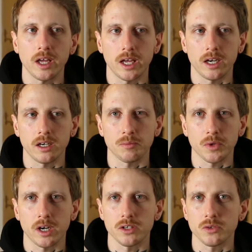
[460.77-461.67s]
and I'm
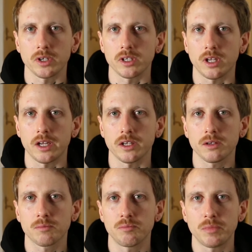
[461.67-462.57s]
kind of doing
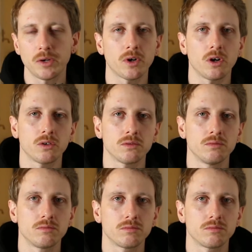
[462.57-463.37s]
like B-roll,